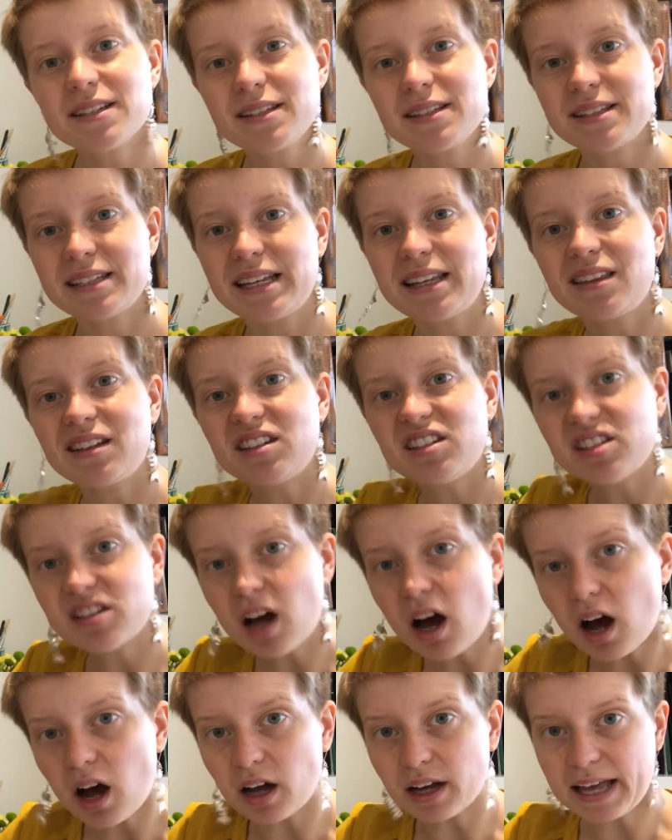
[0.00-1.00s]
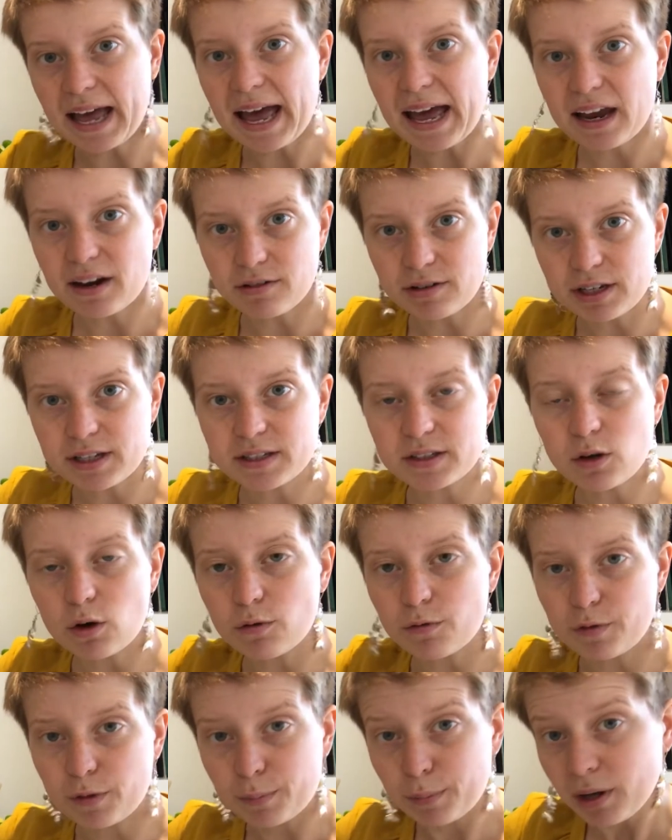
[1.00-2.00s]
see the dark areas
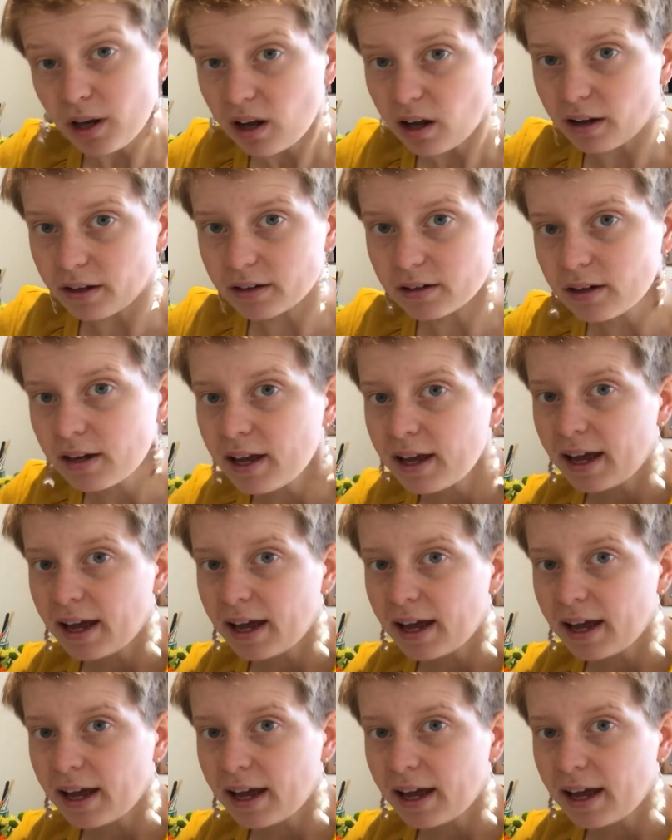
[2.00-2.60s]
of the plant.